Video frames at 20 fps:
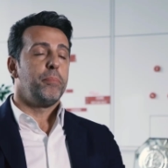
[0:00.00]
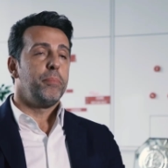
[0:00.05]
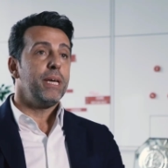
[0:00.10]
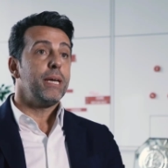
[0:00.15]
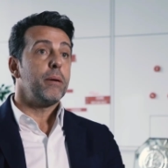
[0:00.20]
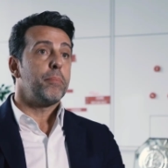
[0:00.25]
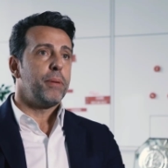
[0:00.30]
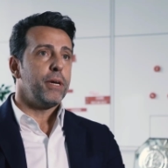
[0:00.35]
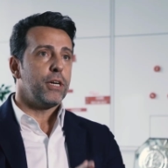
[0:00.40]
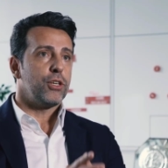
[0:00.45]

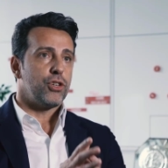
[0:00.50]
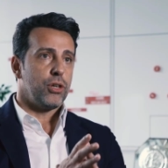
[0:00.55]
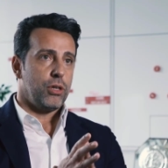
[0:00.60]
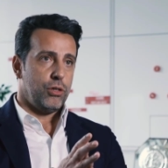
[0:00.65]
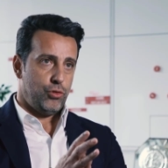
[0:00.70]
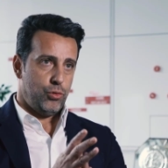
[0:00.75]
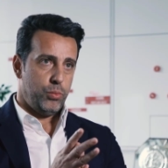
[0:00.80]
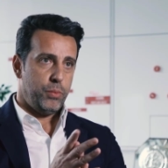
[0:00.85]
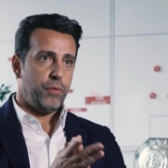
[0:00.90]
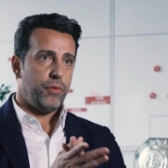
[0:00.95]
bigger picture,
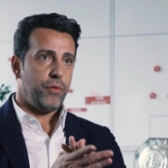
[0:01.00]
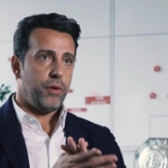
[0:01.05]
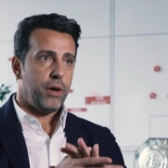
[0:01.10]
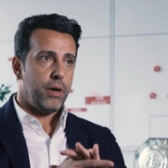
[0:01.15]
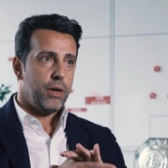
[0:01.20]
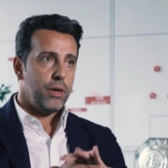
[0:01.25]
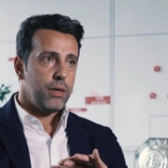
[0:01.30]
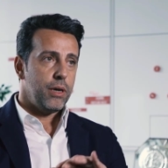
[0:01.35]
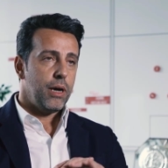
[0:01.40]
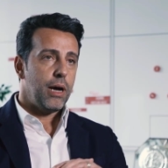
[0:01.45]
to be
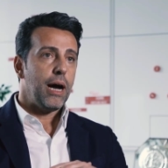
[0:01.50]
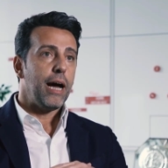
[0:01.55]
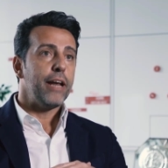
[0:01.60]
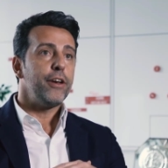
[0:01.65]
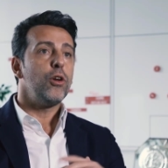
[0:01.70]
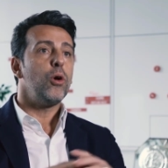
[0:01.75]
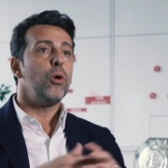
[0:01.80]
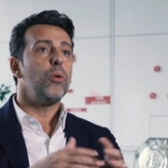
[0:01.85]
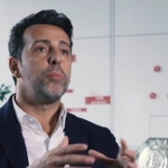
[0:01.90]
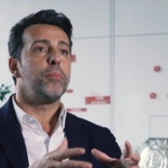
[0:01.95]
fair. I
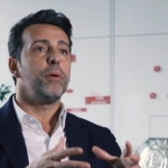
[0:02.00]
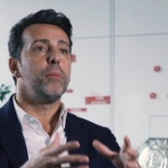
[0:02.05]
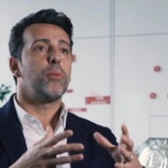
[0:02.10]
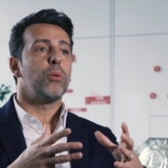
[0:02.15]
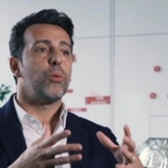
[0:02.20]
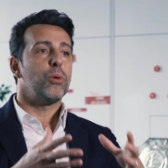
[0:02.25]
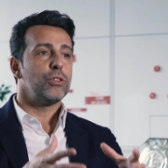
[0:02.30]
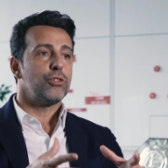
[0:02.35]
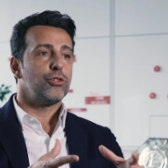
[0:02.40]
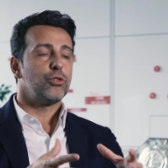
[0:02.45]
know
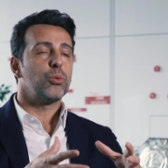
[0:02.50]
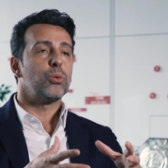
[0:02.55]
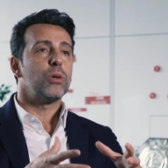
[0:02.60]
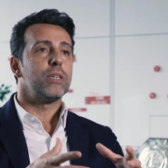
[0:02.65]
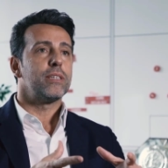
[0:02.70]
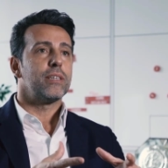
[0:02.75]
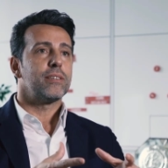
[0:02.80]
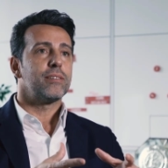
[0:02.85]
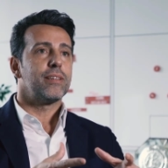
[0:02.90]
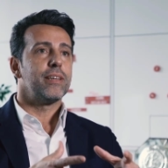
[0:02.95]
people want to
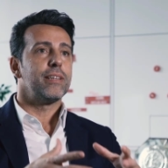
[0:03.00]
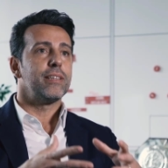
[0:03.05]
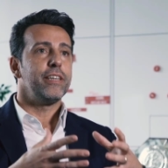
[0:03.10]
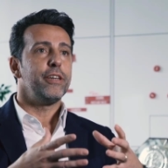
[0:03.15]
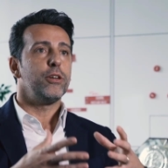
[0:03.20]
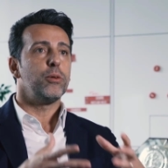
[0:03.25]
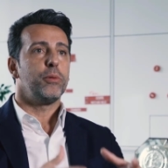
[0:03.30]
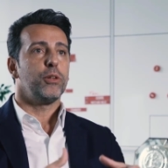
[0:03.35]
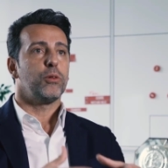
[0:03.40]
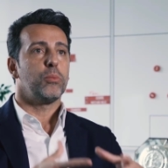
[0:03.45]
understand a
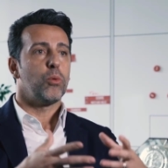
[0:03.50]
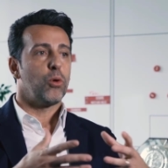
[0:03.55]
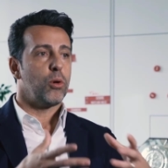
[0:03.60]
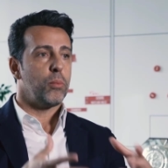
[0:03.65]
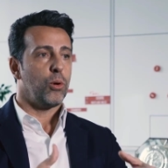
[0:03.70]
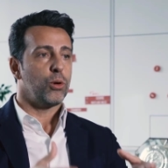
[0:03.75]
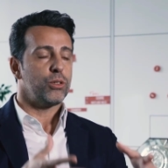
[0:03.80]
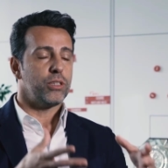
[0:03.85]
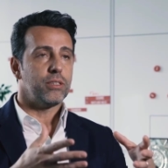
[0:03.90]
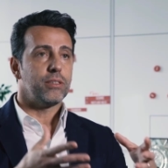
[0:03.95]
little bit more
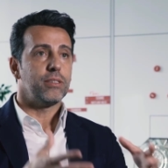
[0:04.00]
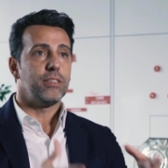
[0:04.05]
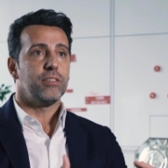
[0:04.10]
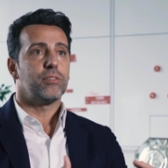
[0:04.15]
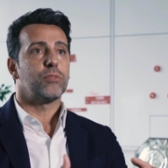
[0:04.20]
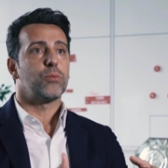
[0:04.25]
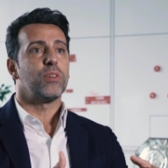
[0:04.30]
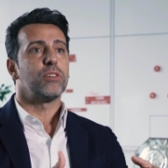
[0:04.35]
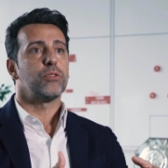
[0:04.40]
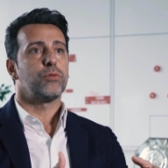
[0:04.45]
about this,
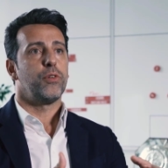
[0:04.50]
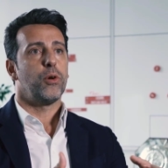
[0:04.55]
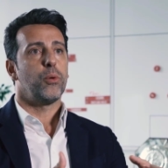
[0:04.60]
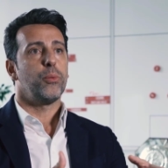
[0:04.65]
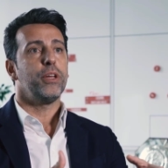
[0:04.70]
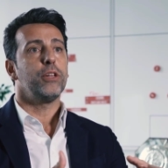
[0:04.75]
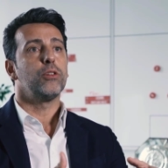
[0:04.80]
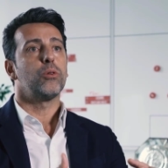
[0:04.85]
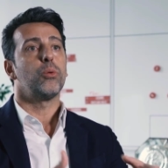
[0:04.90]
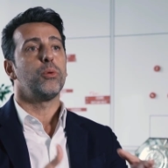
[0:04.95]
this transfer
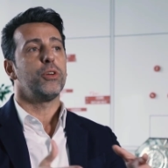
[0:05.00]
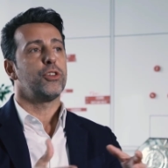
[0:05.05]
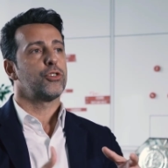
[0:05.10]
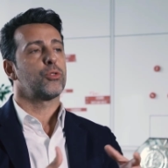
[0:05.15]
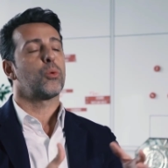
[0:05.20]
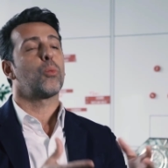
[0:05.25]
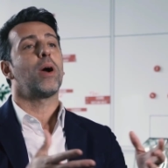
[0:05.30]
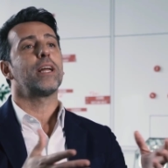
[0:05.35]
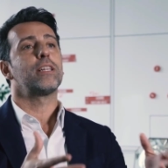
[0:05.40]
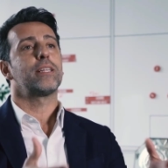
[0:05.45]
window, which is
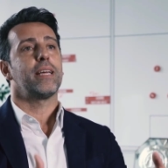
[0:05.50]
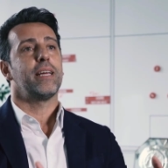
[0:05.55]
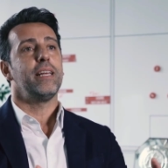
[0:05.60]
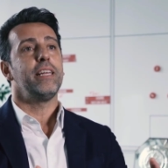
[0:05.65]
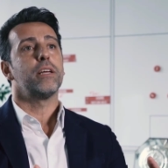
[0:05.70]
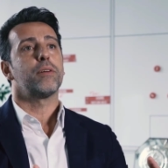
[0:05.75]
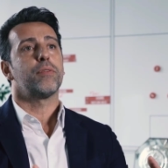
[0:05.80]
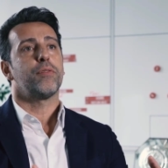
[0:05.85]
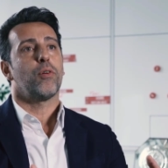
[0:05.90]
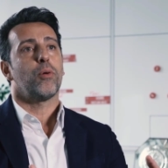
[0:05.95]
quite
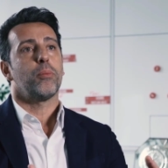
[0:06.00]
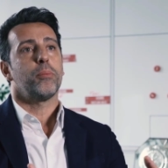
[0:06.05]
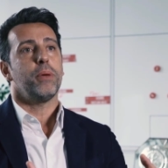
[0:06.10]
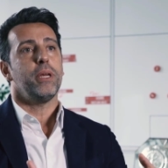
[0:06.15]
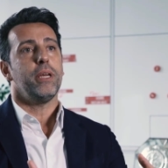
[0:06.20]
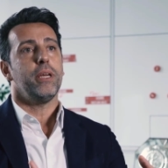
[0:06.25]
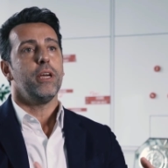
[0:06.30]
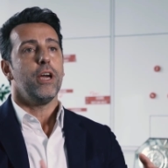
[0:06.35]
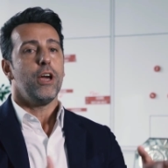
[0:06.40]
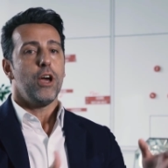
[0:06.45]
clear for
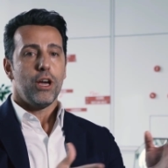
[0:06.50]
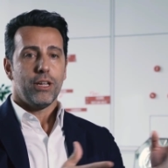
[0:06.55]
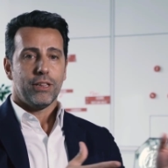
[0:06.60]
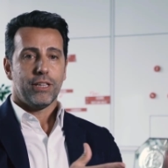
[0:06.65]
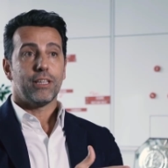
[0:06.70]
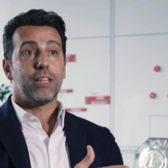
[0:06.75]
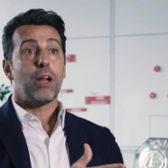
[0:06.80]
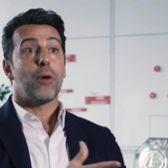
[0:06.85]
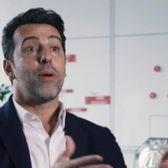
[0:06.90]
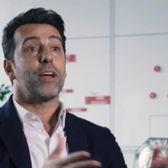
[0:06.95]
me,
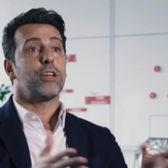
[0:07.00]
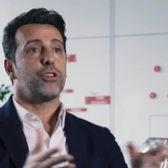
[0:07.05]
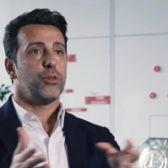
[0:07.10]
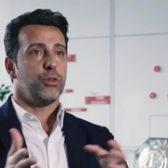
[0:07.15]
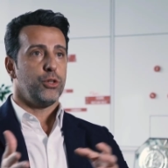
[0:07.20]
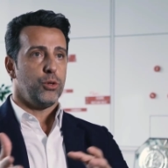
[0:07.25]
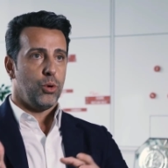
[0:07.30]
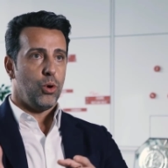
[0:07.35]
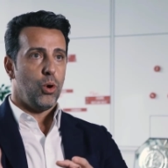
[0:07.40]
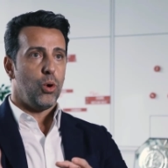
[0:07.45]
the
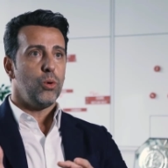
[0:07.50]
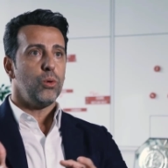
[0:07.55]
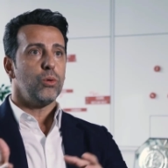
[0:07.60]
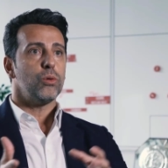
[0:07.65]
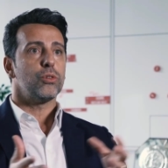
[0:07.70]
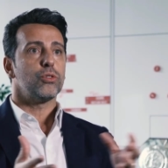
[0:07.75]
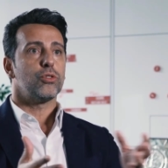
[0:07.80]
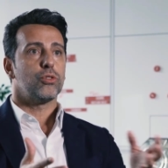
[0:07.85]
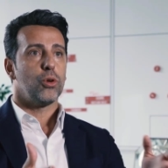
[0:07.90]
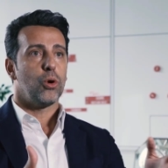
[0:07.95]
direction you
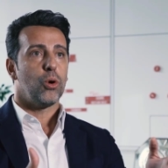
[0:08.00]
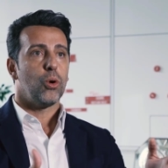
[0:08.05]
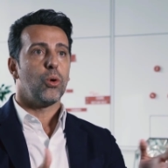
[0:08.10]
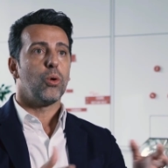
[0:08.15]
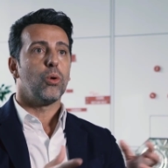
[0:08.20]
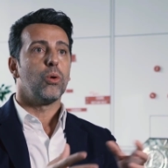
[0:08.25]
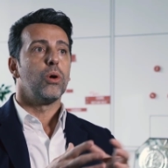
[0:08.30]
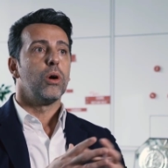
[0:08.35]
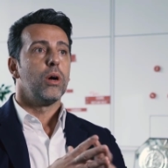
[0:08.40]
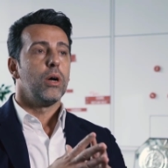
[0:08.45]
go.
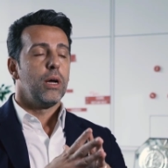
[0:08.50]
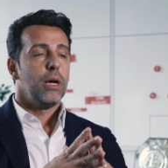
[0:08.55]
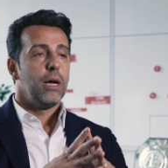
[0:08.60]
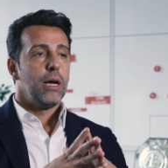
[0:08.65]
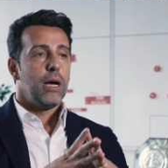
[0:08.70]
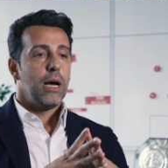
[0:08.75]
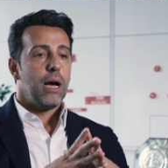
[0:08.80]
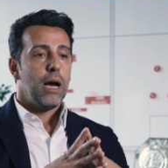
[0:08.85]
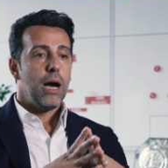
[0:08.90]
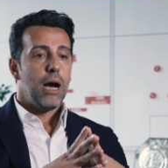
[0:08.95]
So.
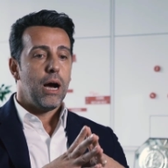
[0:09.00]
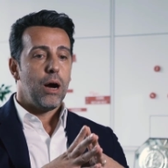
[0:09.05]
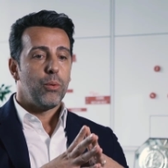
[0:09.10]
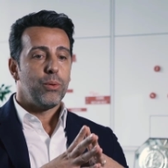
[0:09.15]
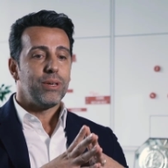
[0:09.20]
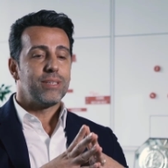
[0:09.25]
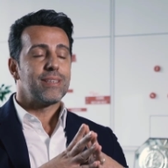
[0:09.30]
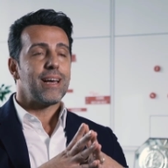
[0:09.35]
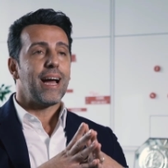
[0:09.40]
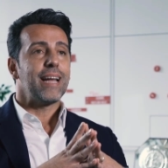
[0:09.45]
Uh,
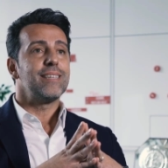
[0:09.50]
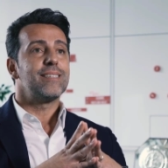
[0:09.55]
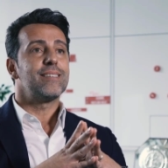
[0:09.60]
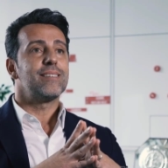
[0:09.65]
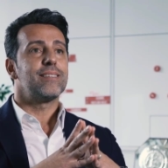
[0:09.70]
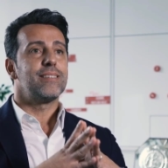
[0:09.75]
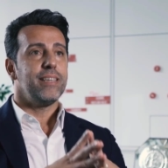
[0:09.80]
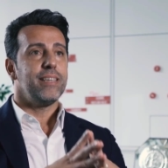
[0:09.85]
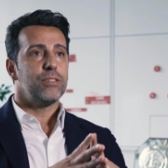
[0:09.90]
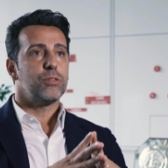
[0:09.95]
we signed
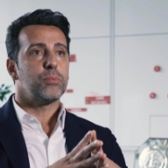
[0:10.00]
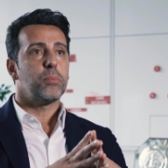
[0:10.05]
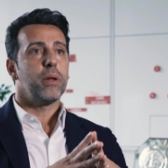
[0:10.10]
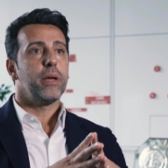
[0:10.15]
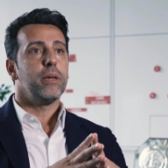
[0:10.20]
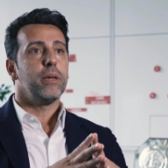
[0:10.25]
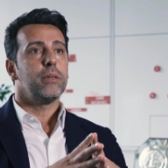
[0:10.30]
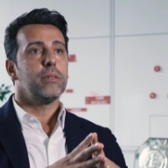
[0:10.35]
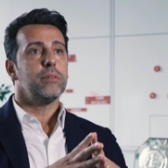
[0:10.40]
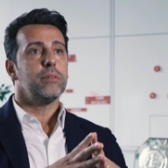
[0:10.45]
six
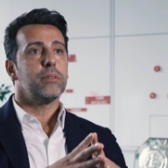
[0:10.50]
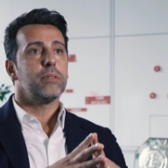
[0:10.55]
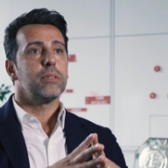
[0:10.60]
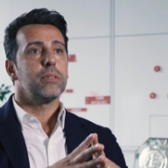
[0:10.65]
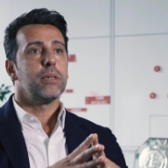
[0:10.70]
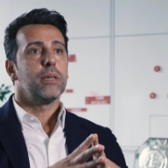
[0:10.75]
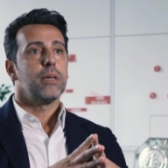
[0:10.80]
players.